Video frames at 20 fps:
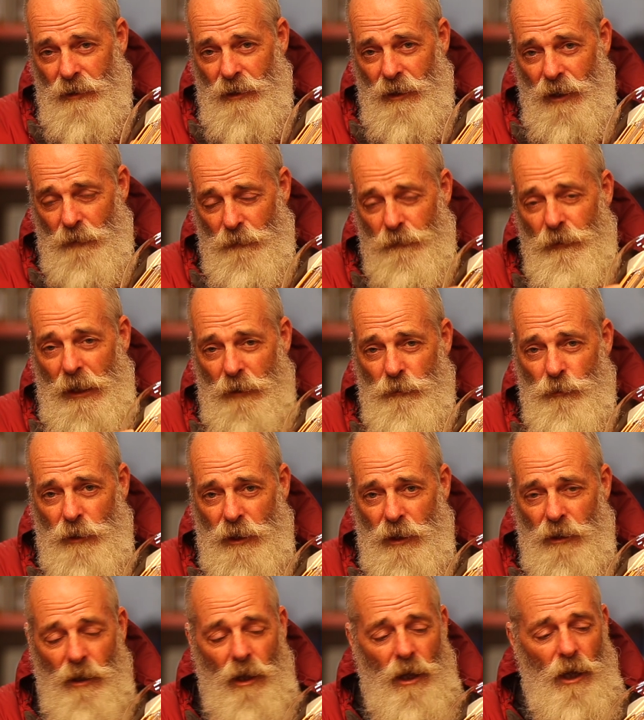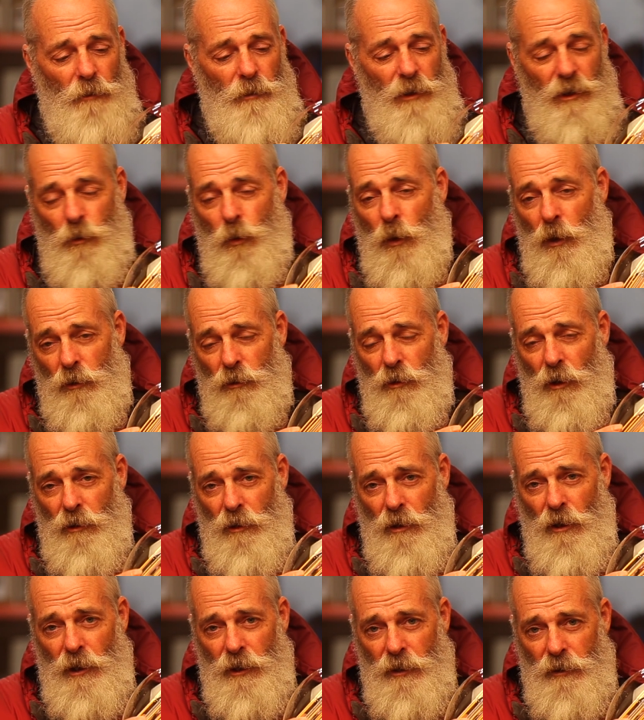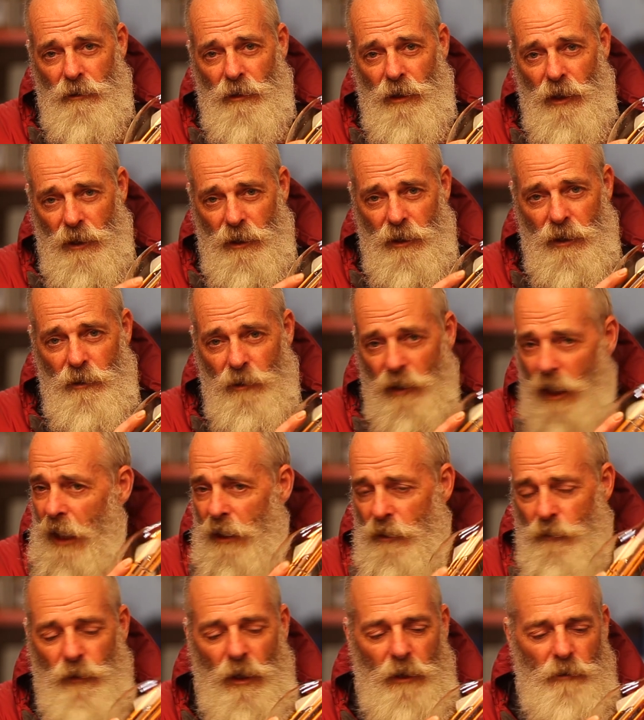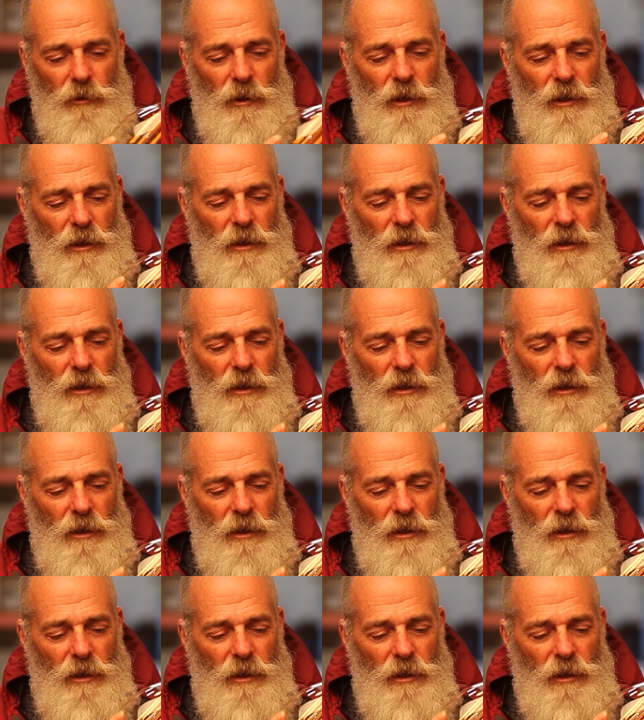a factory globe. This will not light a large factory.